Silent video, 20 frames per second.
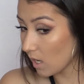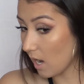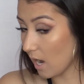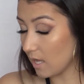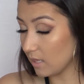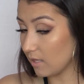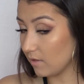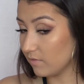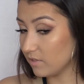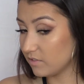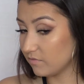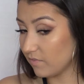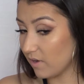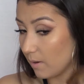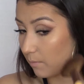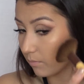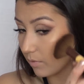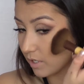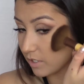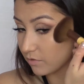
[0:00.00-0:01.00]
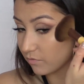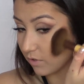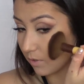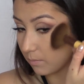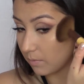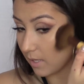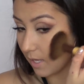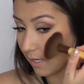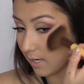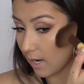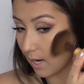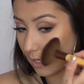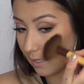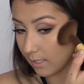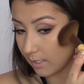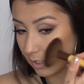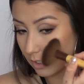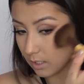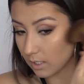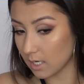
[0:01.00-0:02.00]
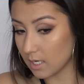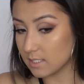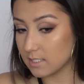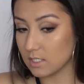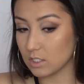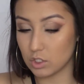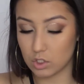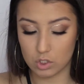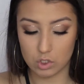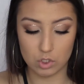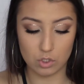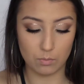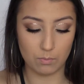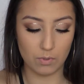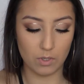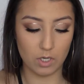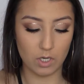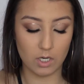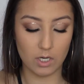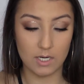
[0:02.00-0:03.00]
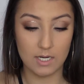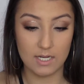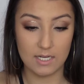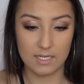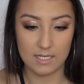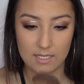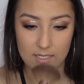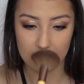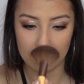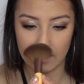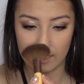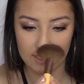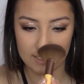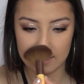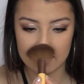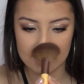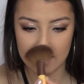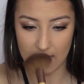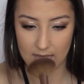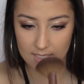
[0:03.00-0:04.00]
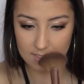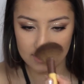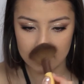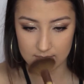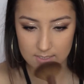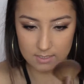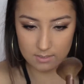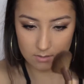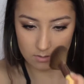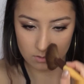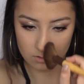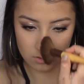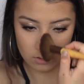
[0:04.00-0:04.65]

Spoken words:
I love this fan brush for applying highlighter because it's super like dense.